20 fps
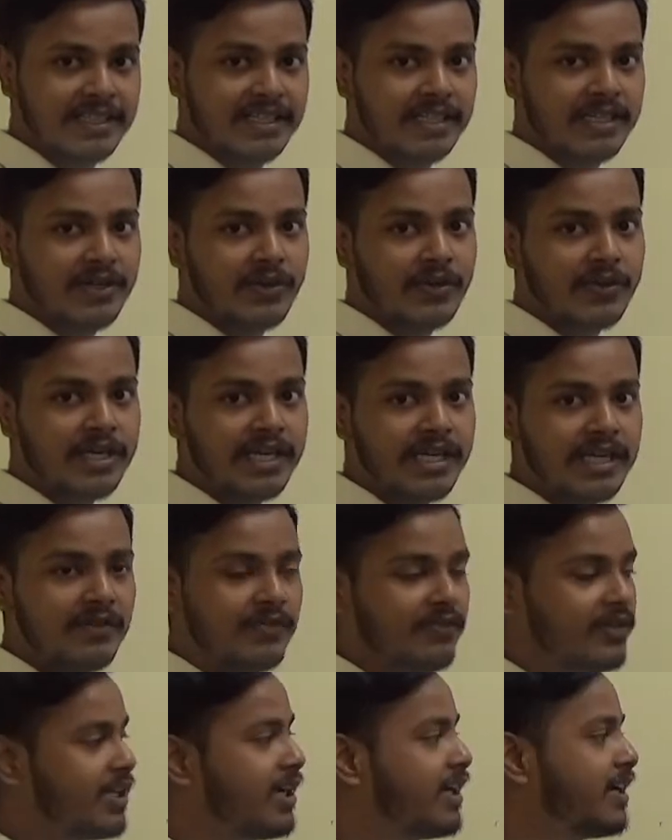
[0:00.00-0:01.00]
Okay,
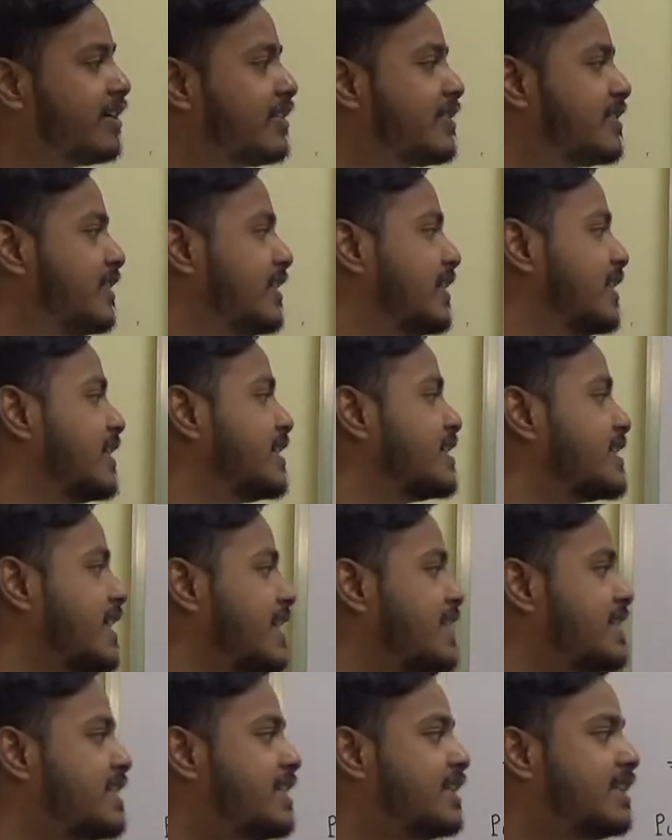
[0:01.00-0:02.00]
we are
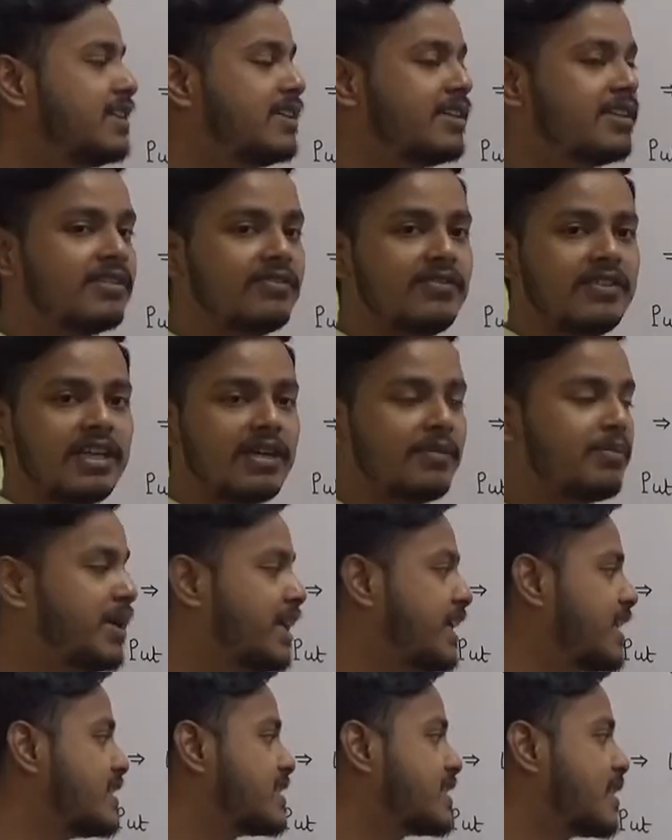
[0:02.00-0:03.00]
changing, we are
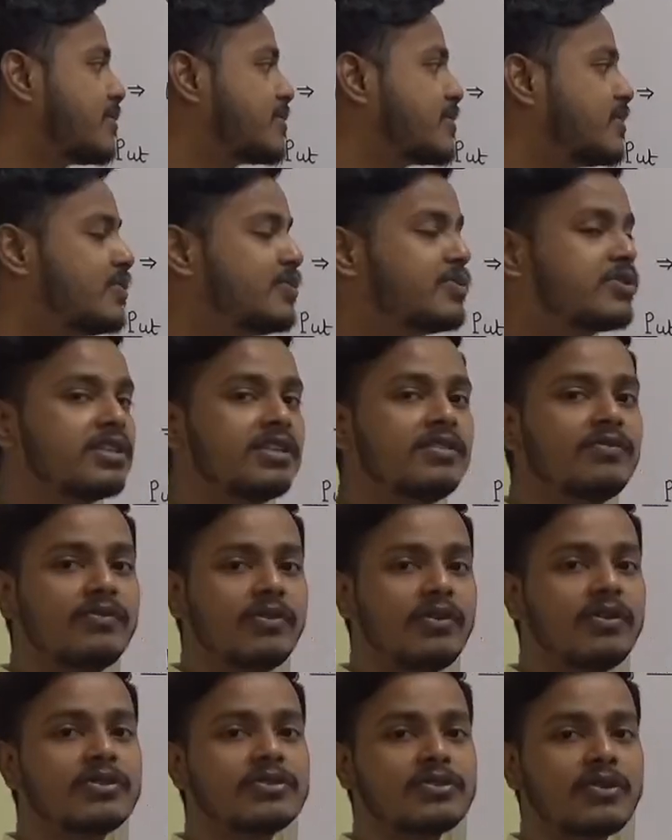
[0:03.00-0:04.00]
making substitution
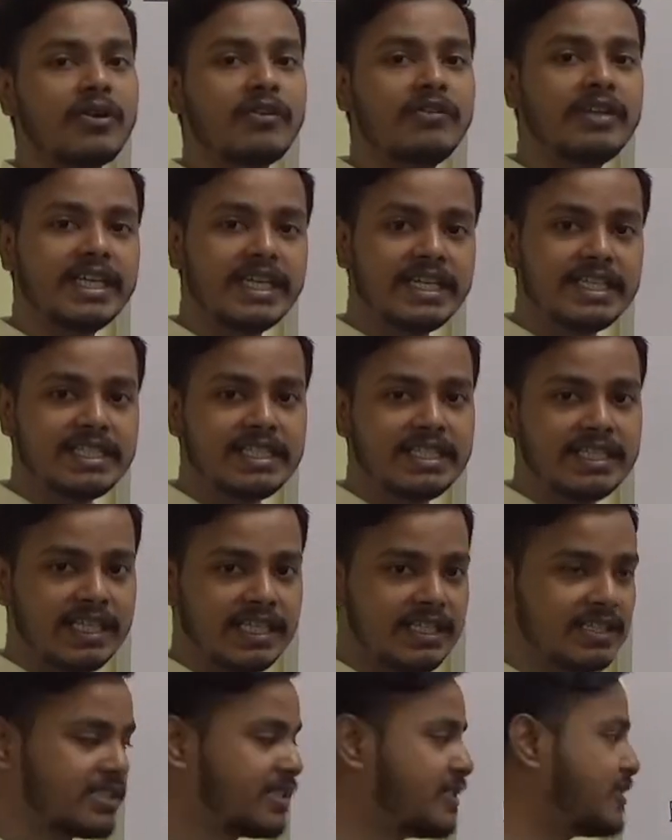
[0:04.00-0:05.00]
for solving
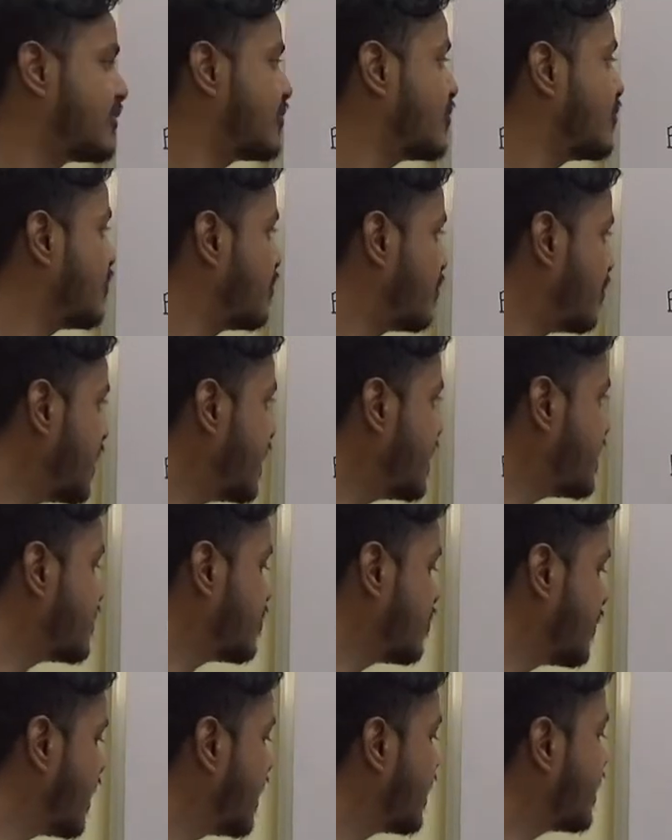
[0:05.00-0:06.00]
integration. So please
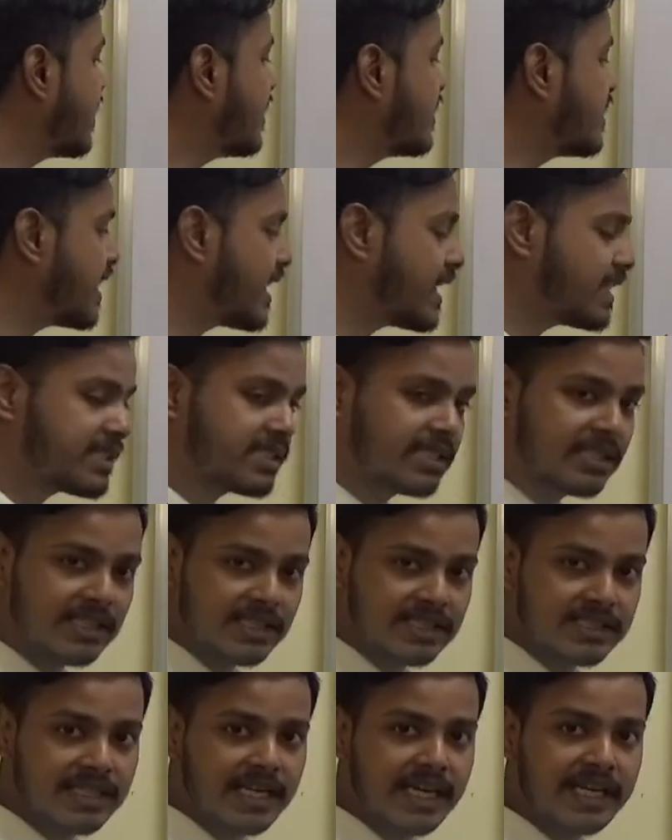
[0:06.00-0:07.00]
make it as it
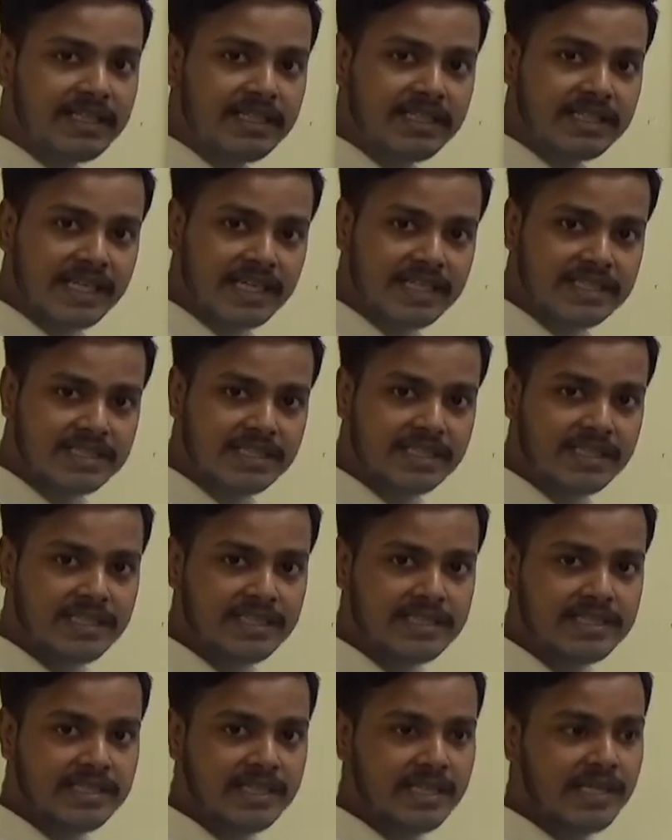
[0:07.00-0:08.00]
is, write it as it
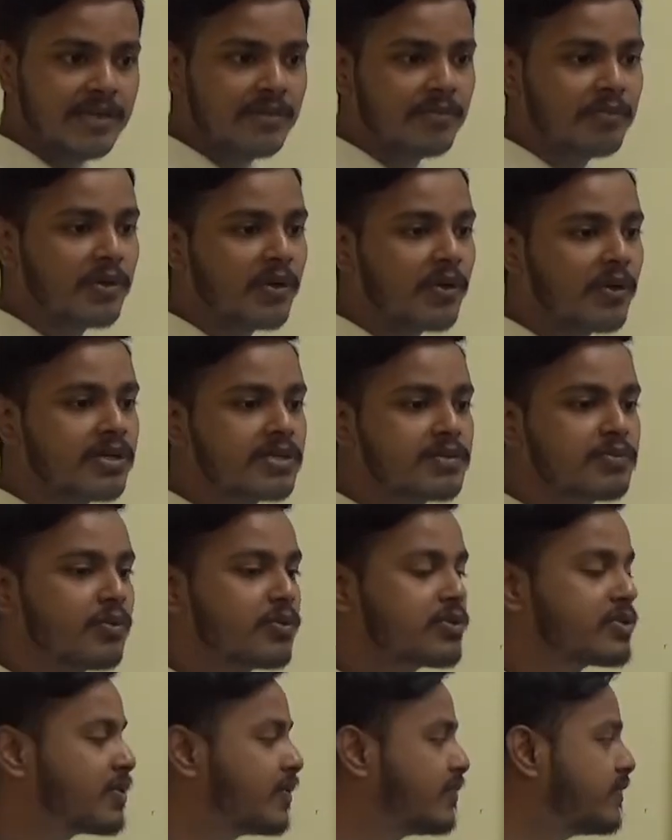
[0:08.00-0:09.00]
is, because
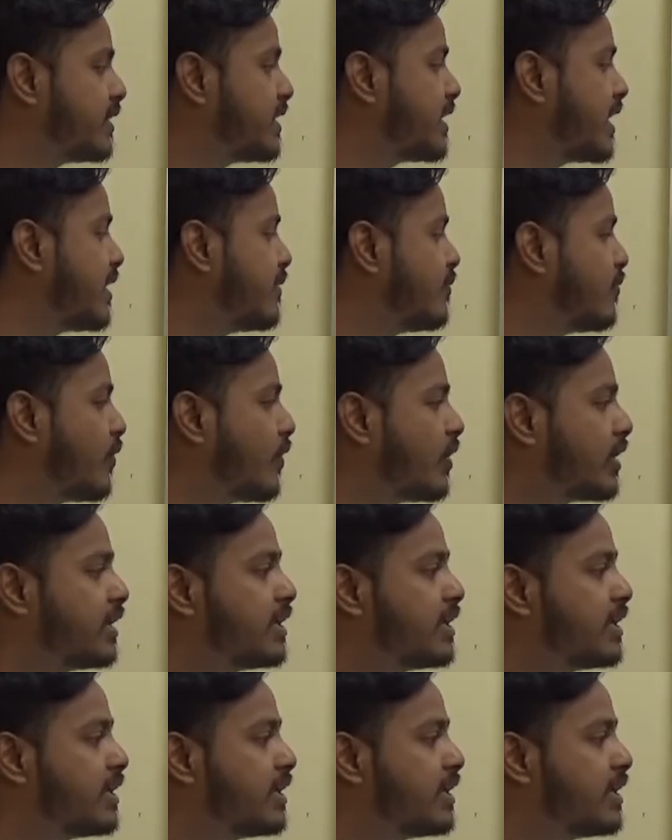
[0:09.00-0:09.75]
most of the time what